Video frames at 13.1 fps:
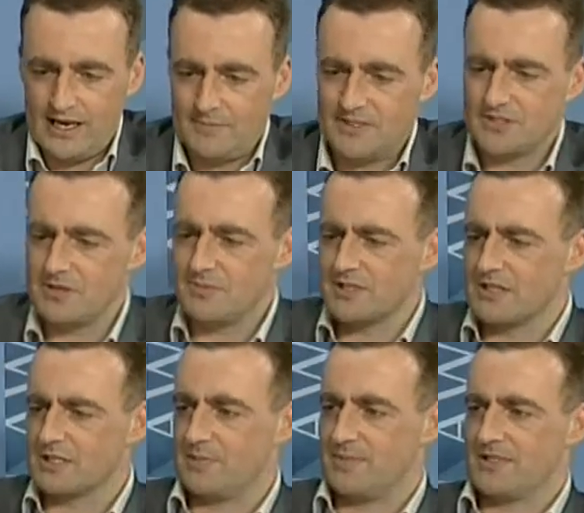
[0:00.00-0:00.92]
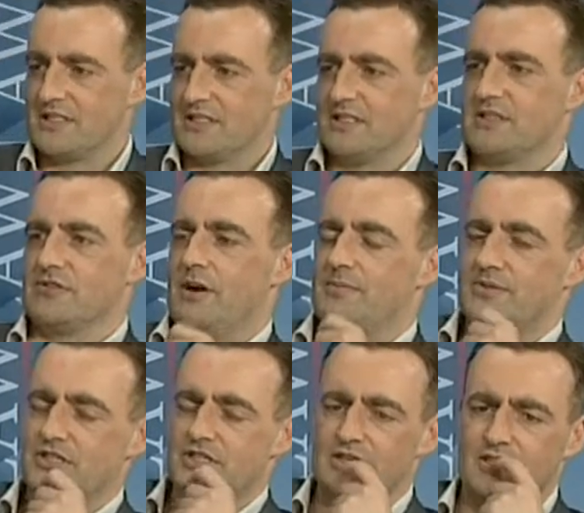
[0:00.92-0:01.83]
In terms of this business
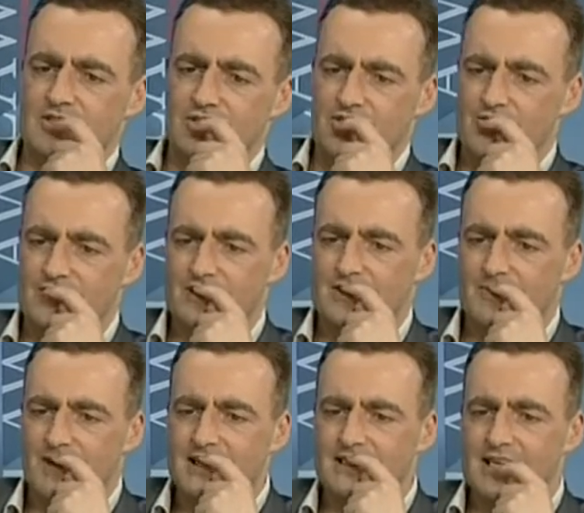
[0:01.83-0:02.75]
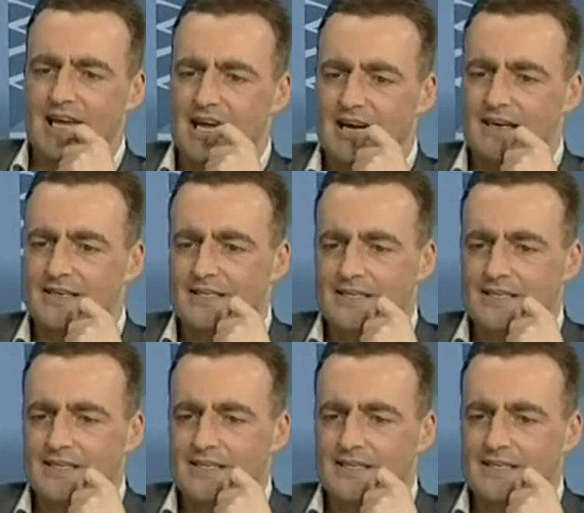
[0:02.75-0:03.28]
interruption insurance, it's amazing how